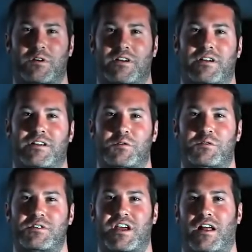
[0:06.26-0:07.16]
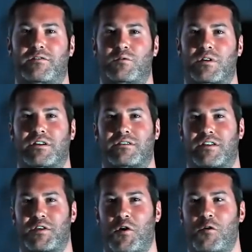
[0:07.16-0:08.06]
and we're here in Northridge,
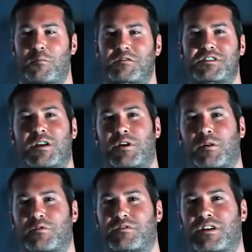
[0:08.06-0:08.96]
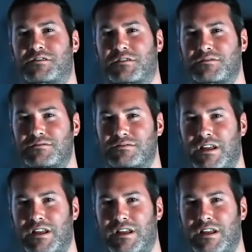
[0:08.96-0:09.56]
California at the home of JBL Professional.